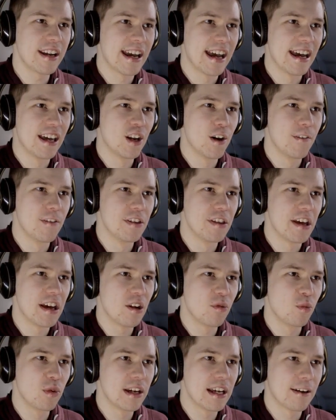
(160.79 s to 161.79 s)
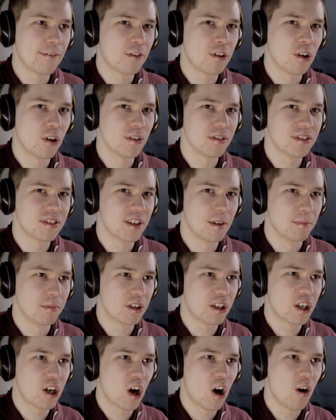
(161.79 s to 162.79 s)
ahead over there, we have got some
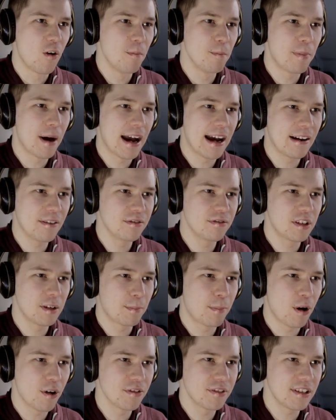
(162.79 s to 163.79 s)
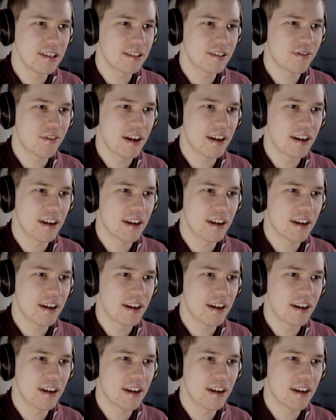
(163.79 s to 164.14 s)
compound deposits.